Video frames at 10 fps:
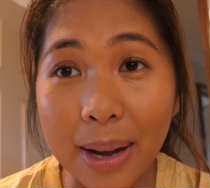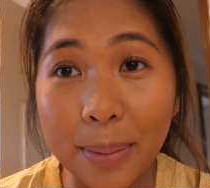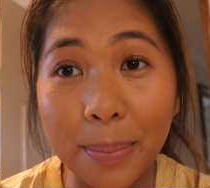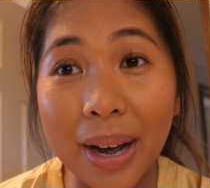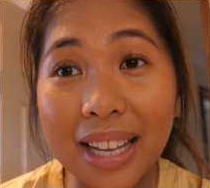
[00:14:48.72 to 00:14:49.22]

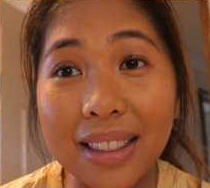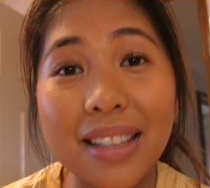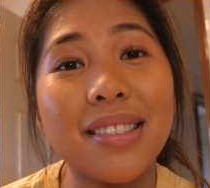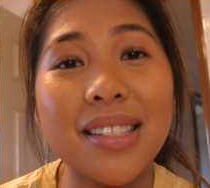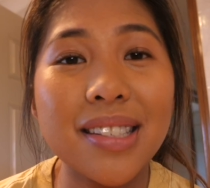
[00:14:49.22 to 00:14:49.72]
but
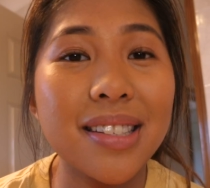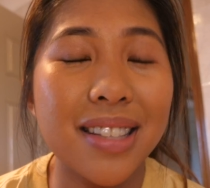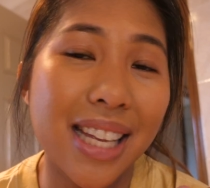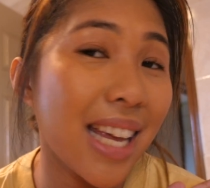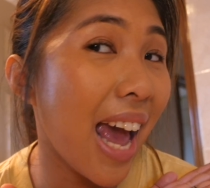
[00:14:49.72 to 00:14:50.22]
this is
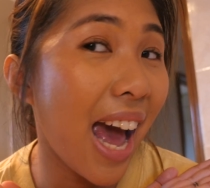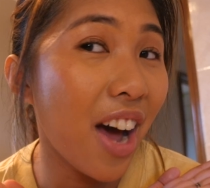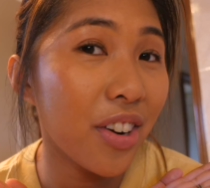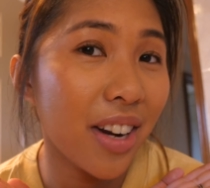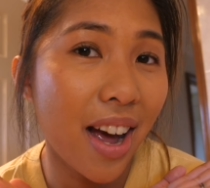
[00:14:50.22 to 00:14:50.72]
the
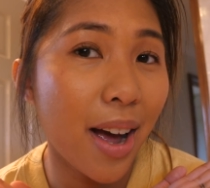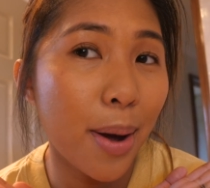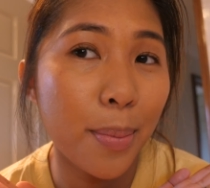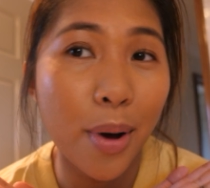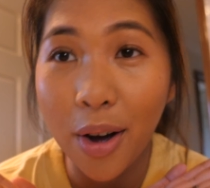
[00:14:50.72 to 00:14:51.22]
outcome